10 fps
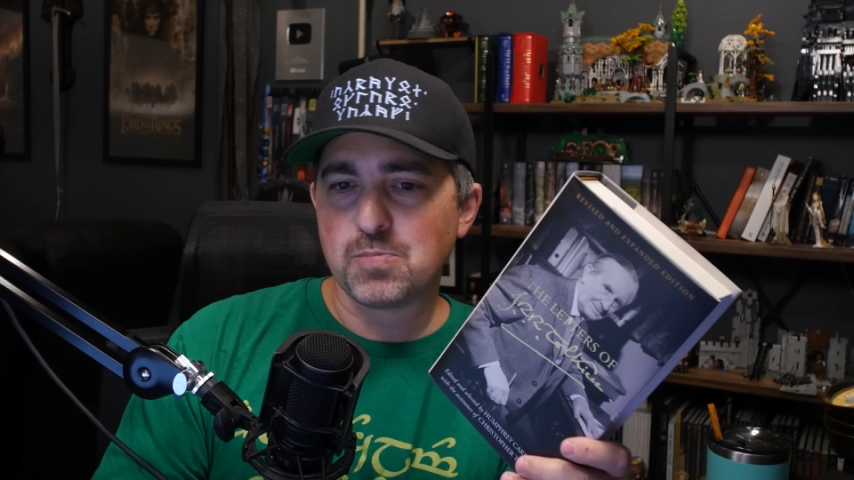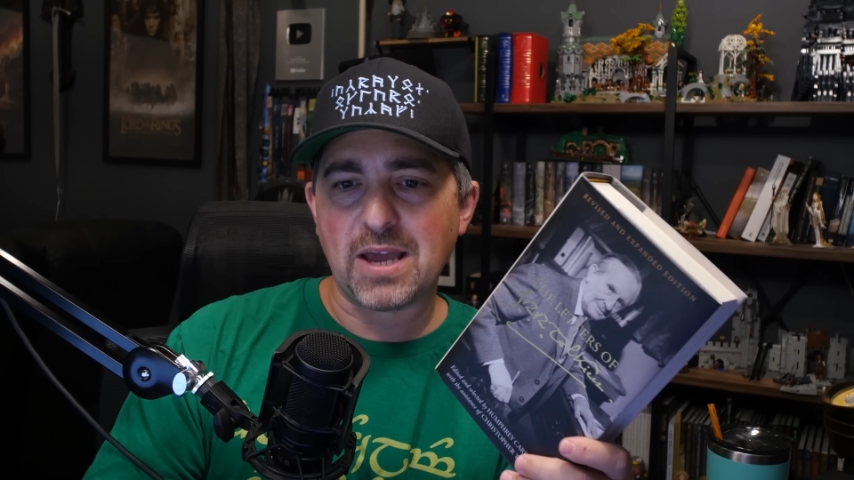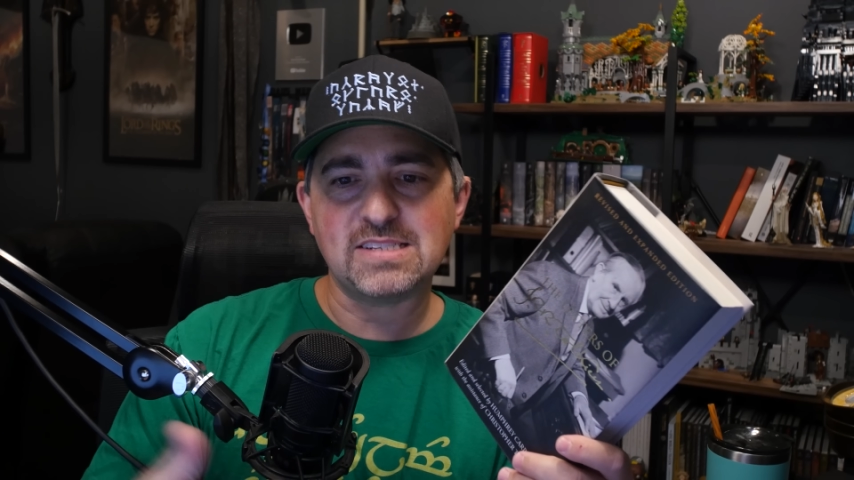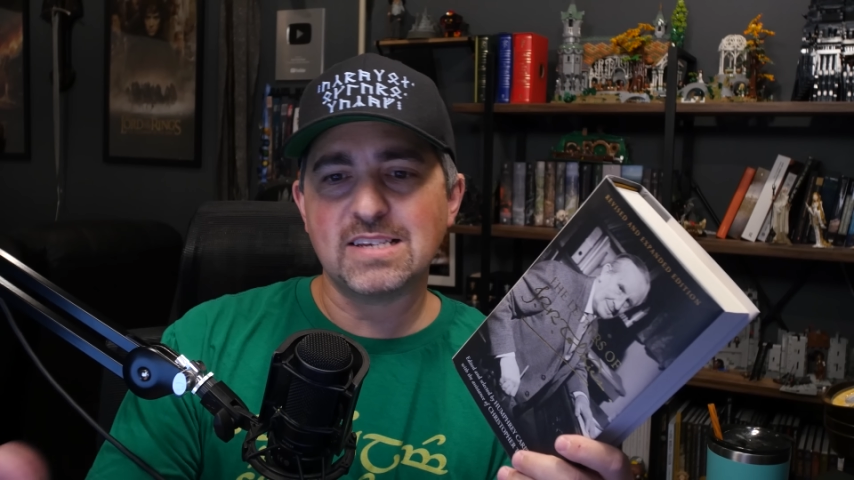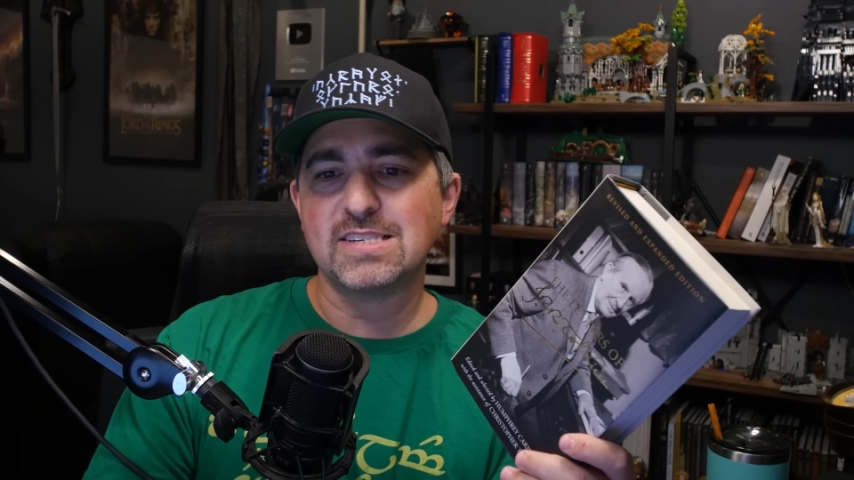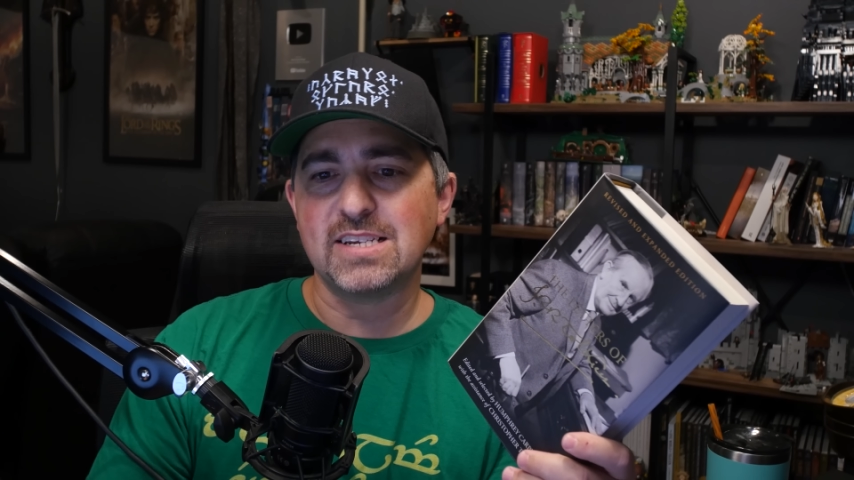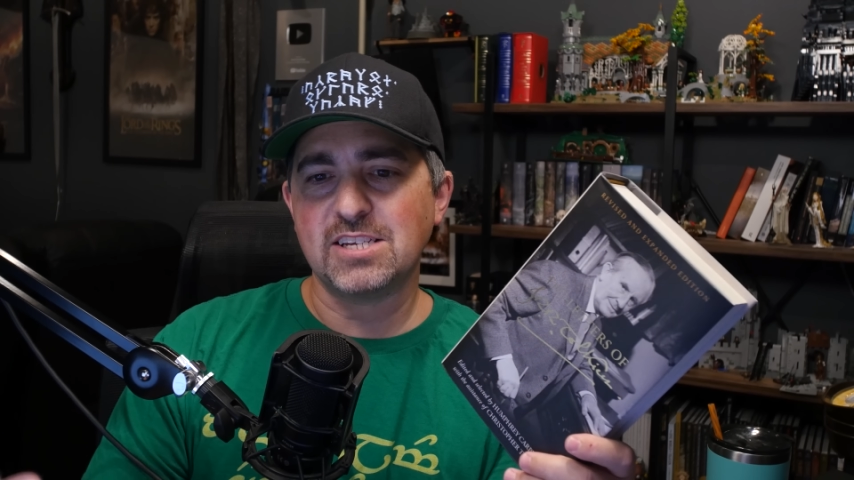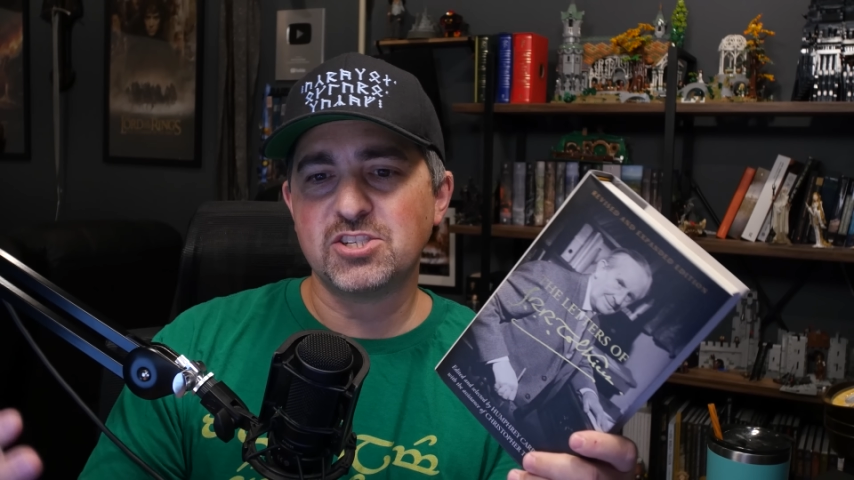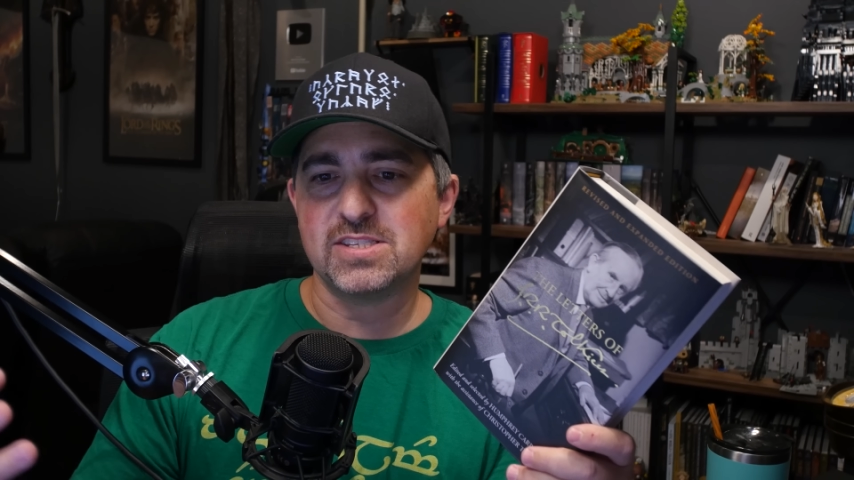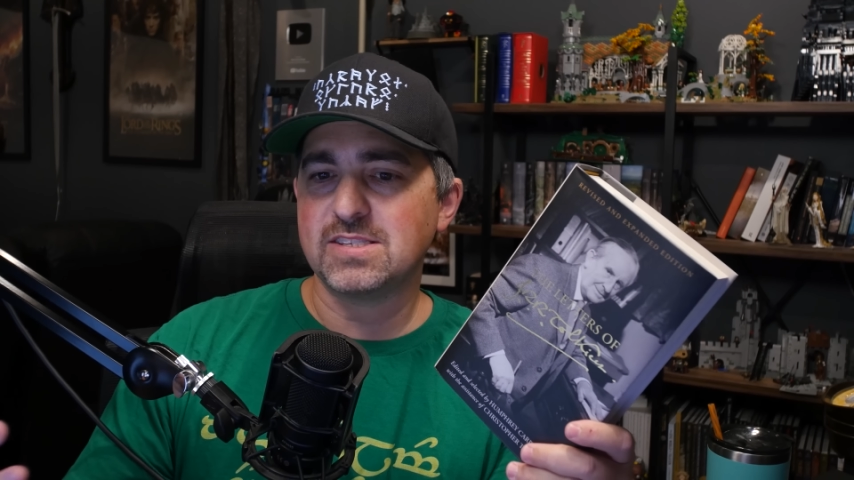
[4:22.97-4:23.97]
by
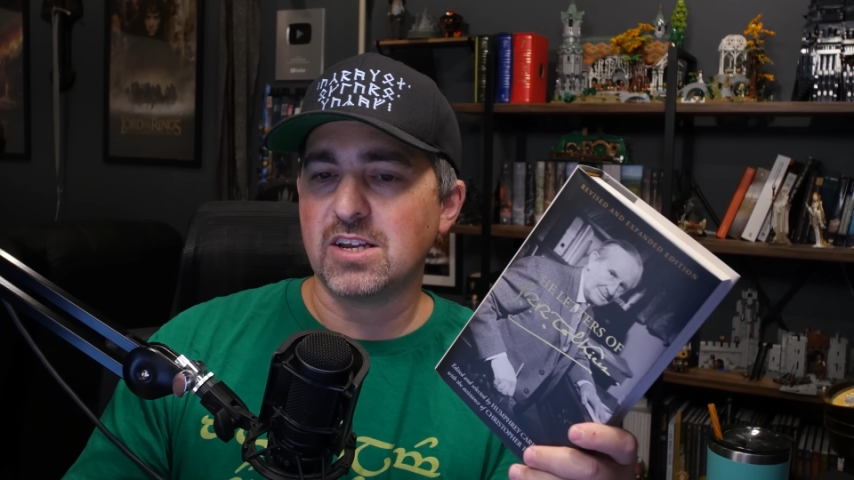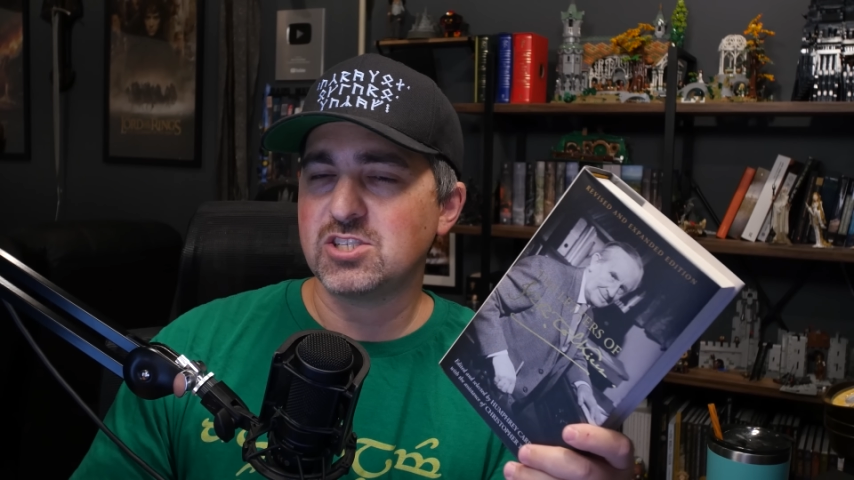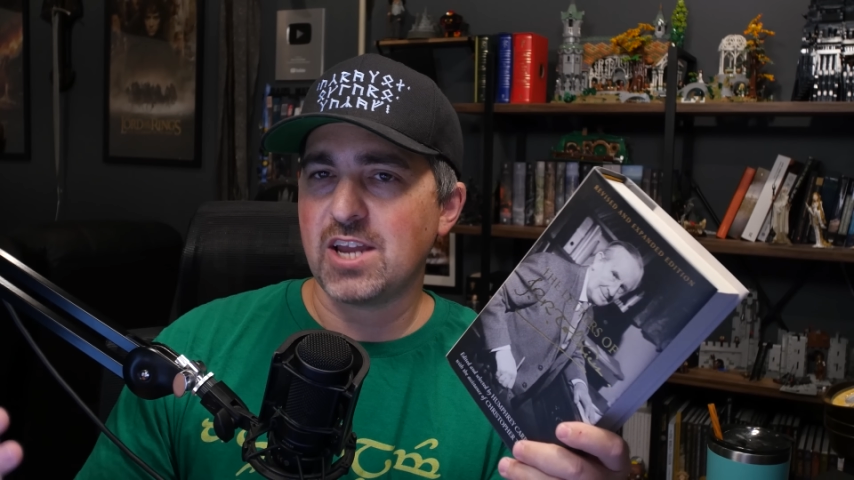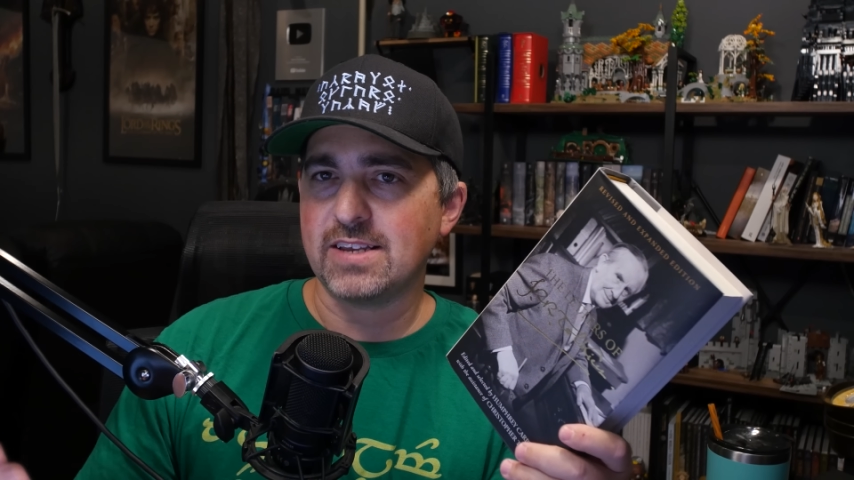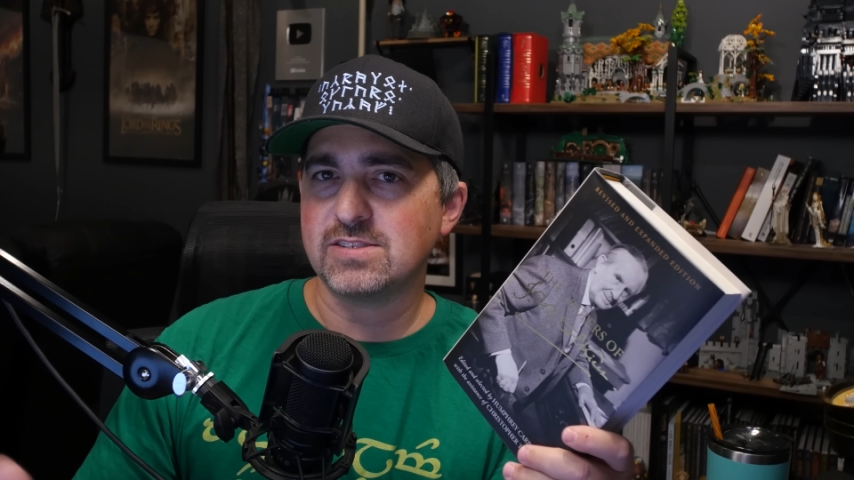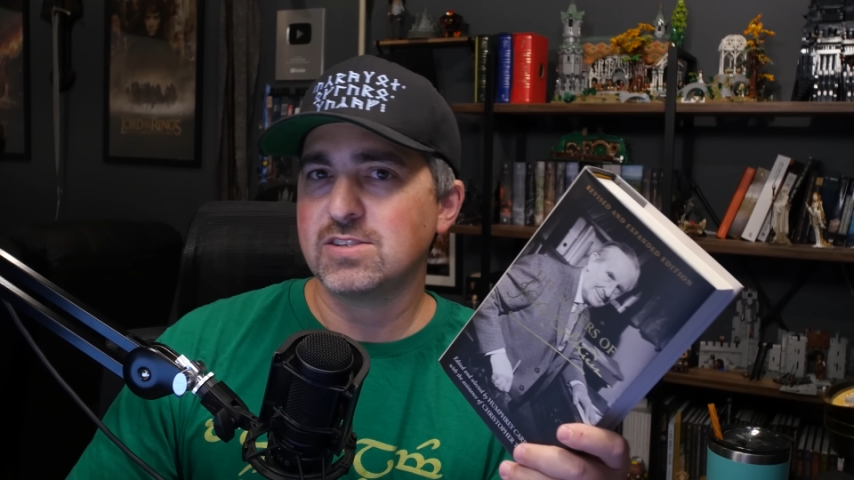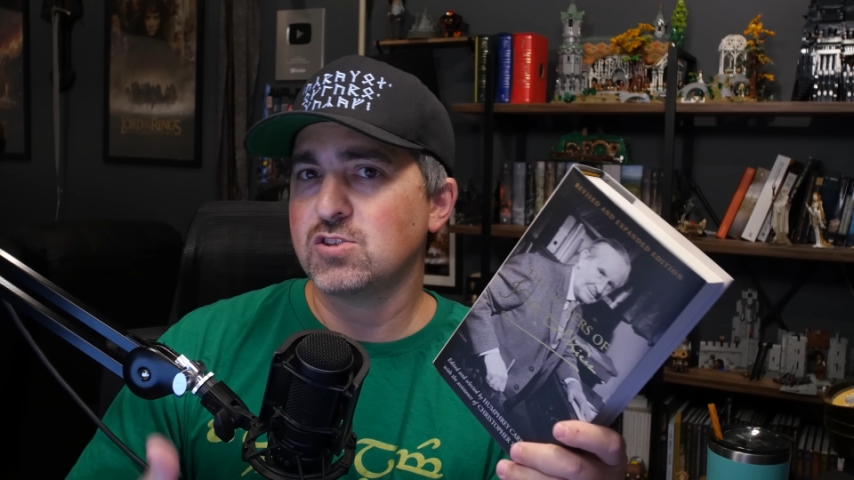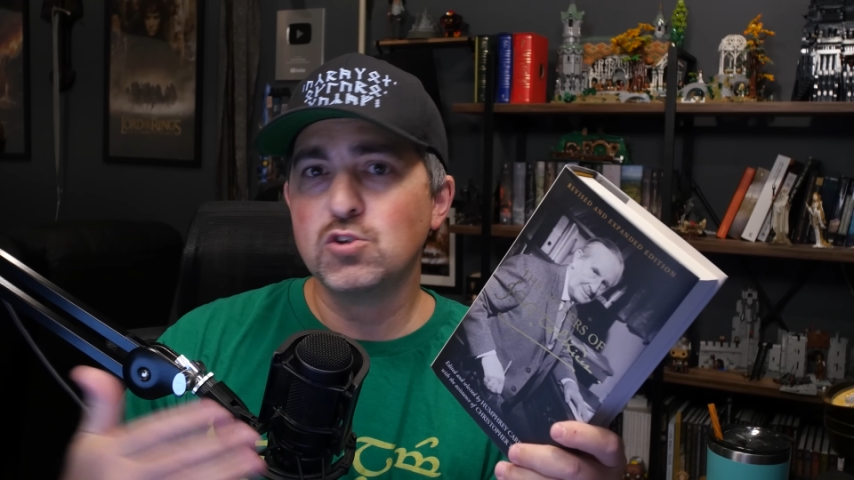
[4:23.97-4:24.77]
designations such as